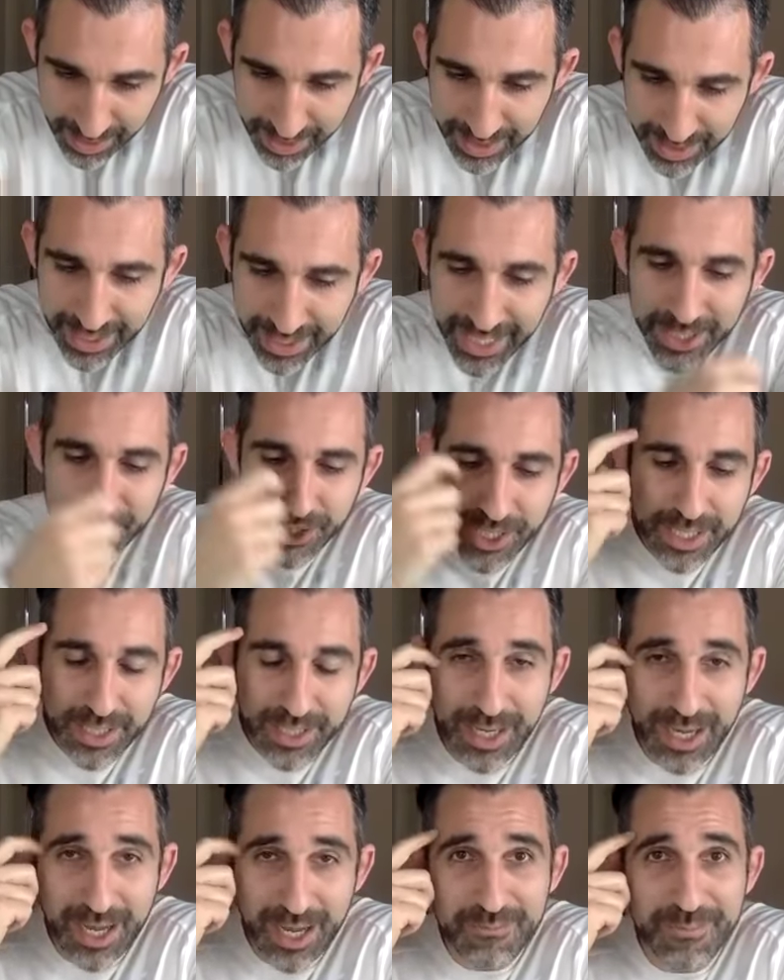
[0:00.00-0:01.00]
Hey,
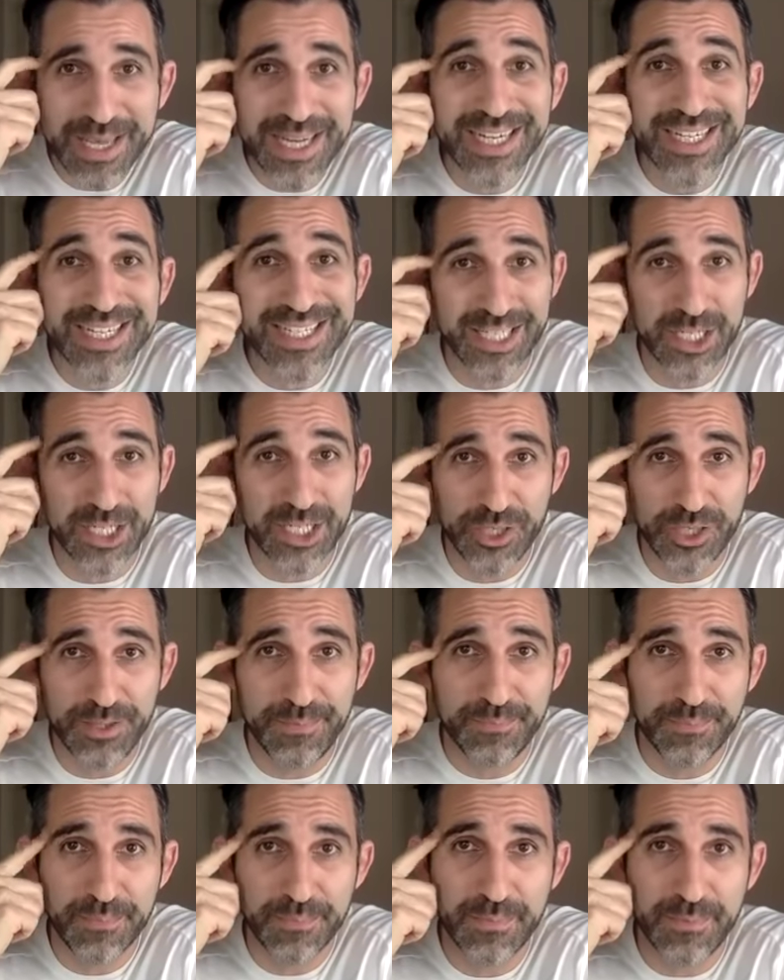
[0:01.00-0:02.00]
Jake, I've made a decision.
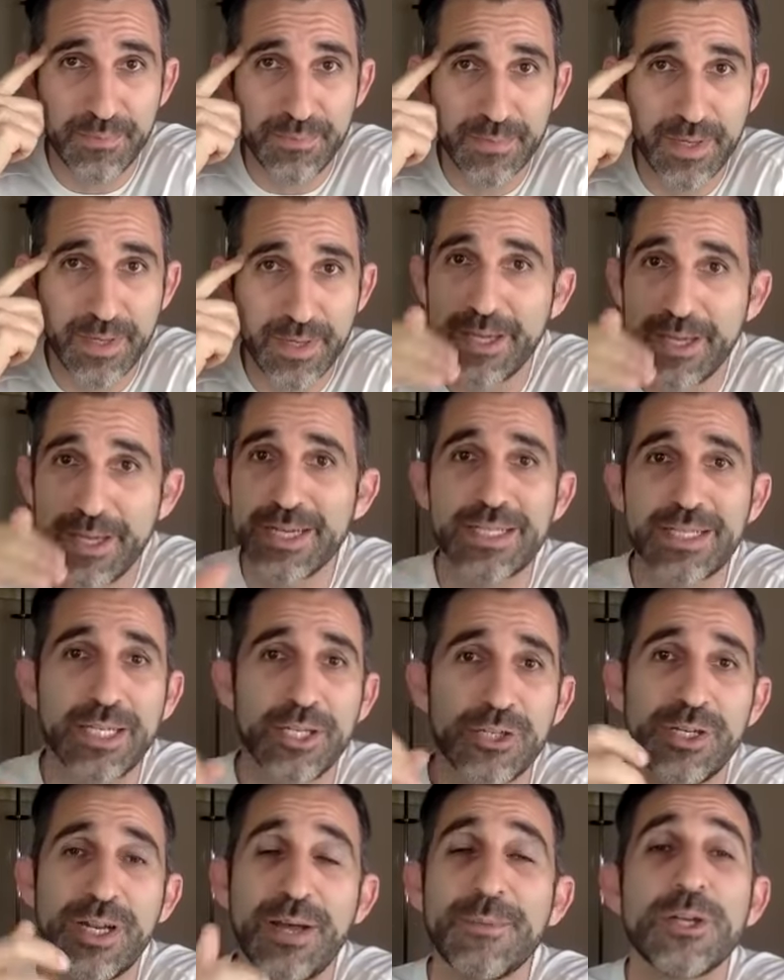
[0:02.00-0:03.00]
I'm going
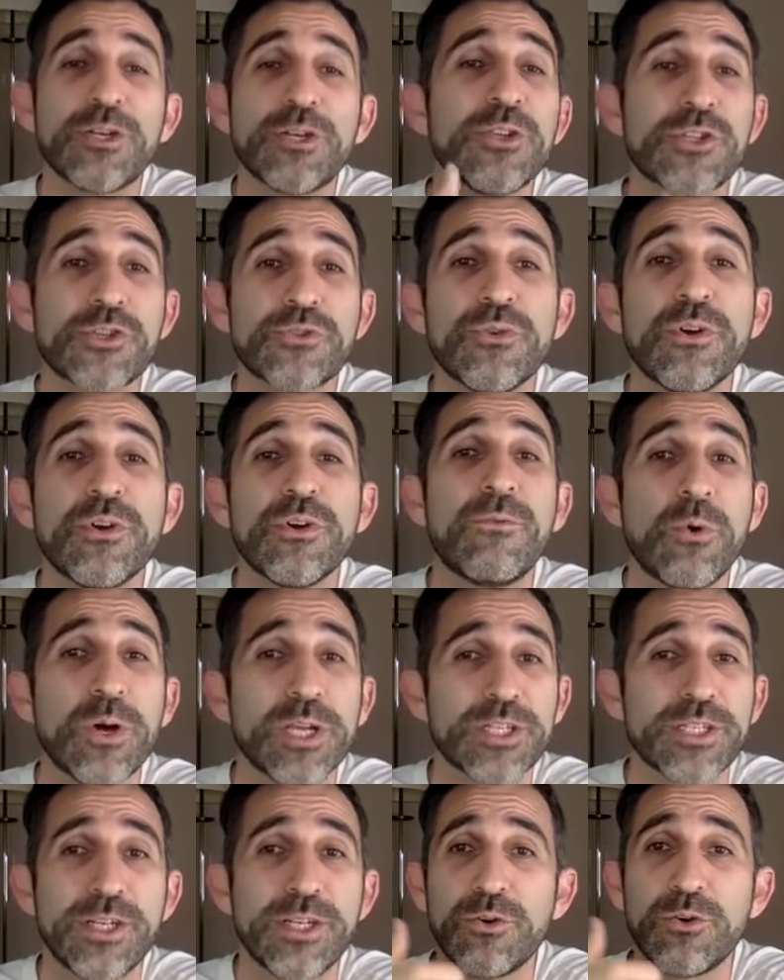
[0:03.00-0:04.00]
to do this through a
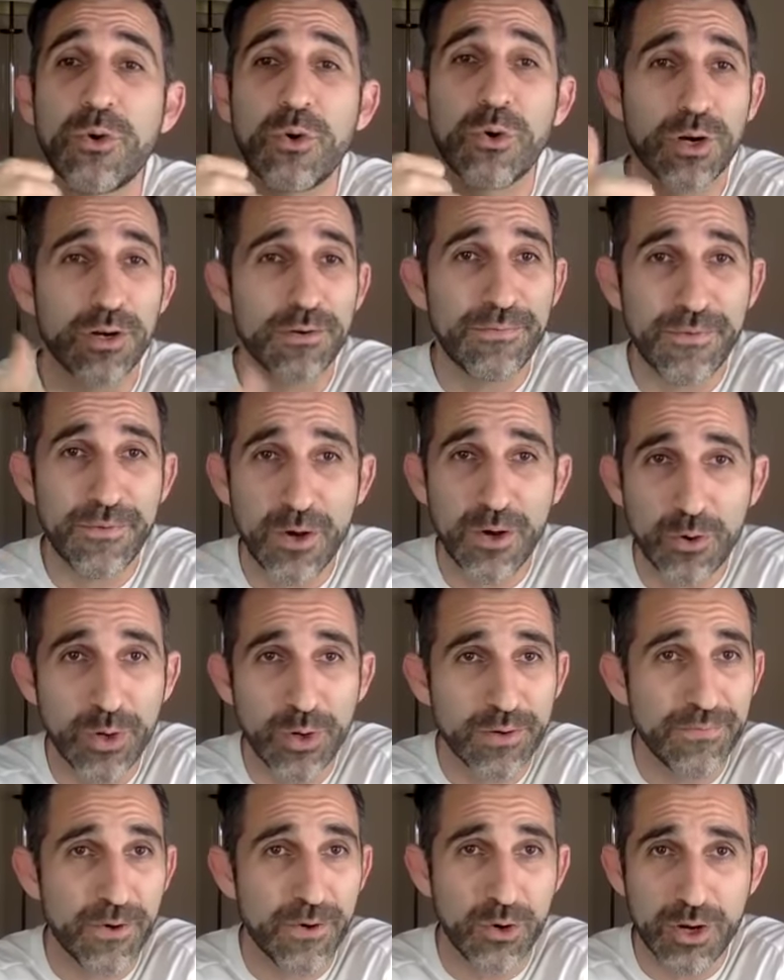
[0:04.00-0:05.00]
voice note or on a
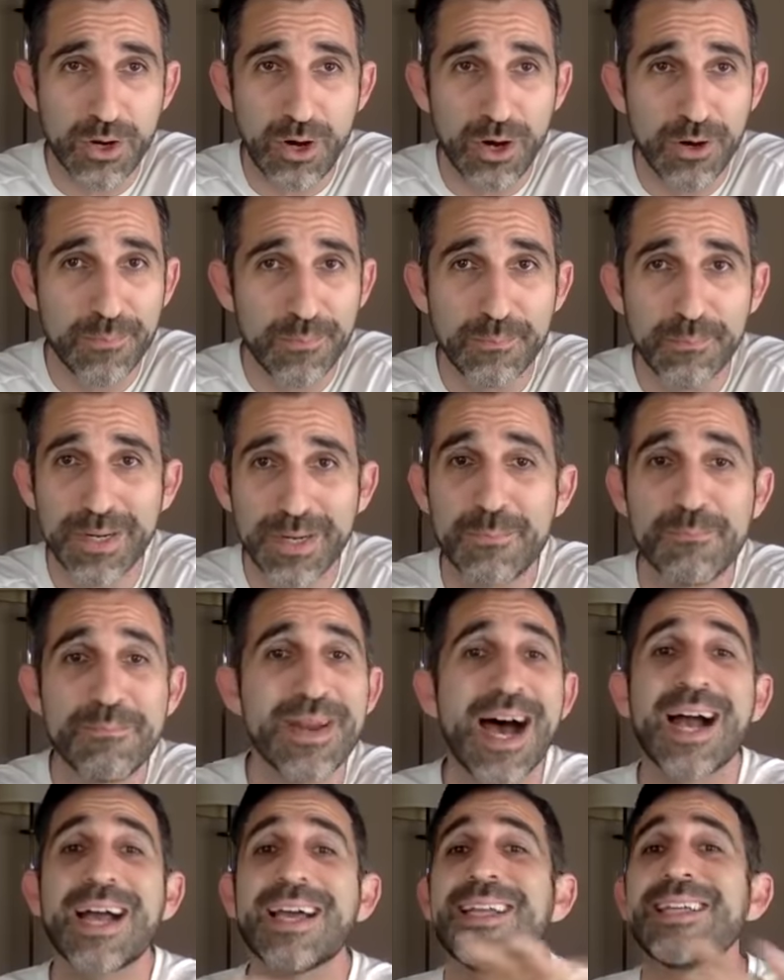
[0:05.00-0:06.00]
quick phone call, but I'm
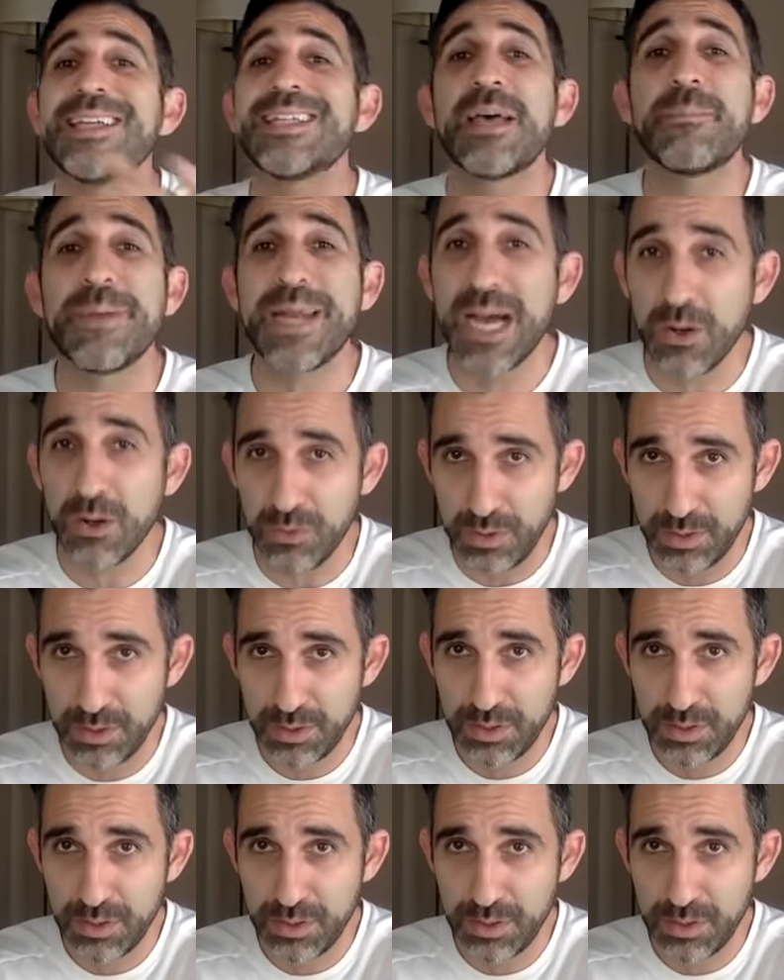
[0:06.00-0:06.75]
not going to type it out.